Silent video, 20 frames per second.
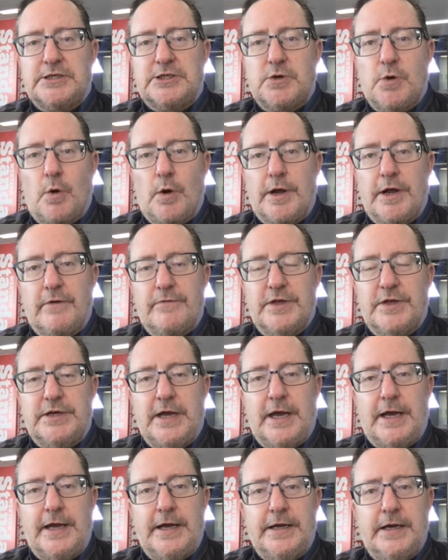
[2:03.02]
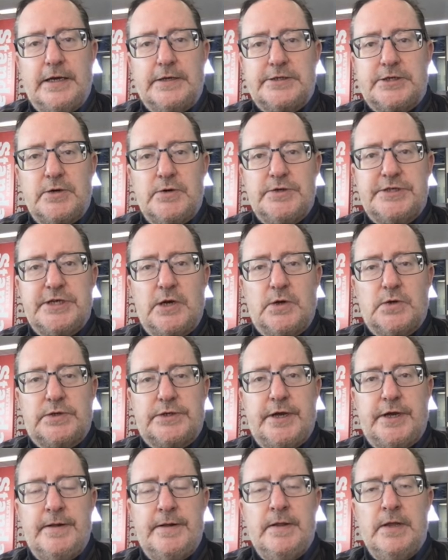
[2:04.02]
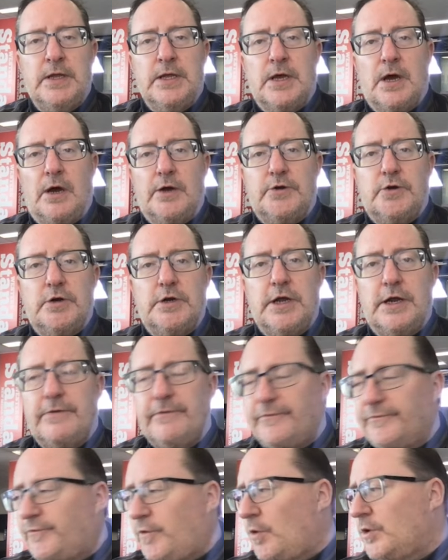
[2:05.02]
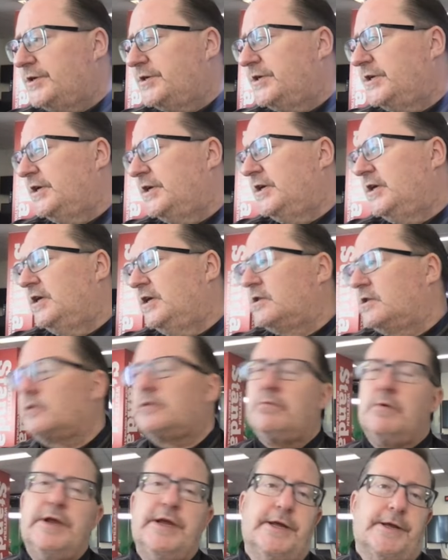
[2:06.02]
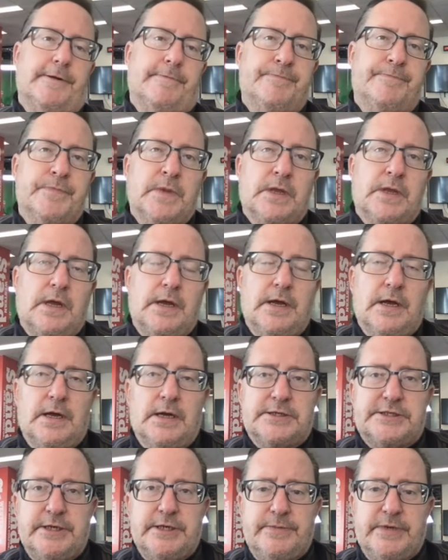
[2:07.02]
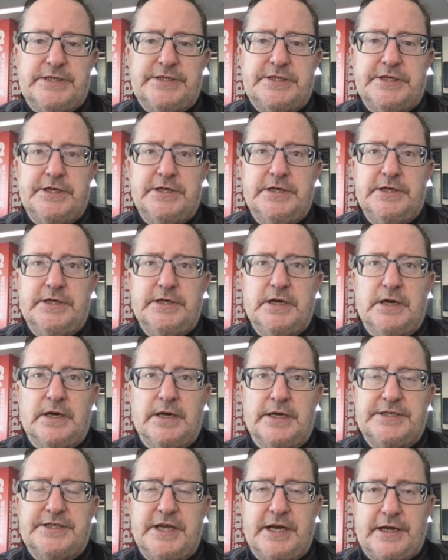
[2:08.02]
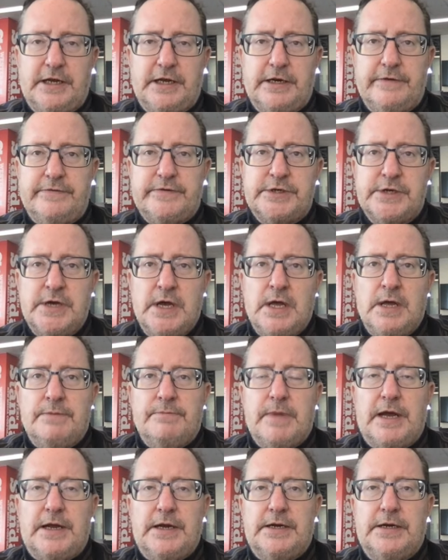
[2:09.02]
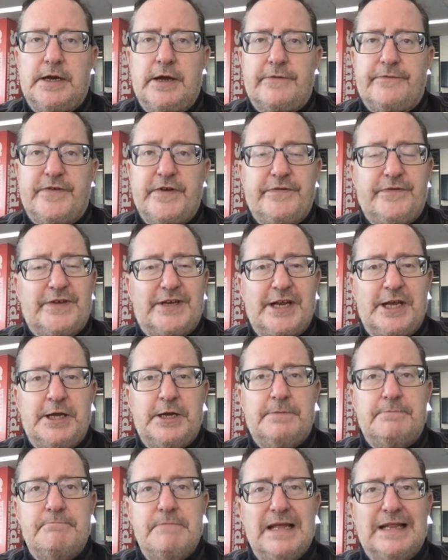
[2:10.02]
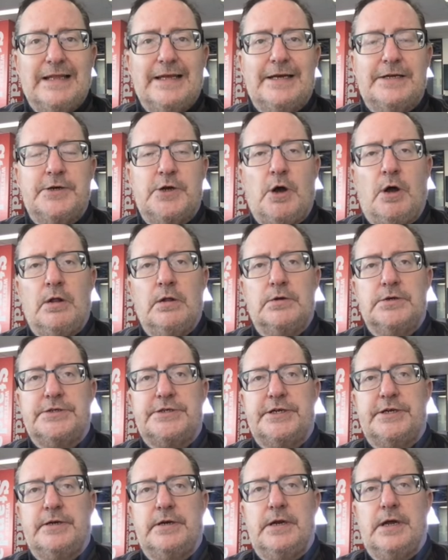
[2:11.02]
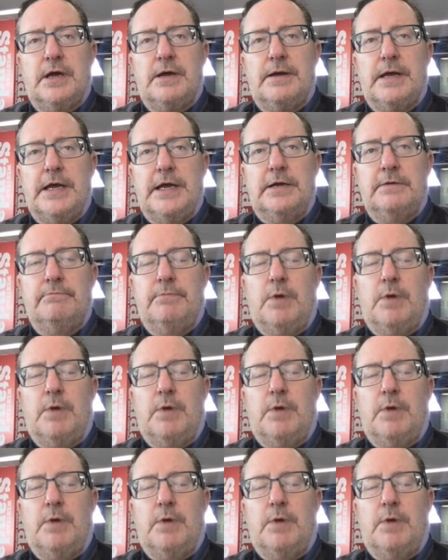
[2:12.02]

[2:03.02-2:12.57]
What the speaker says: story of the day, it turns out 143 CBC executives made $15 million in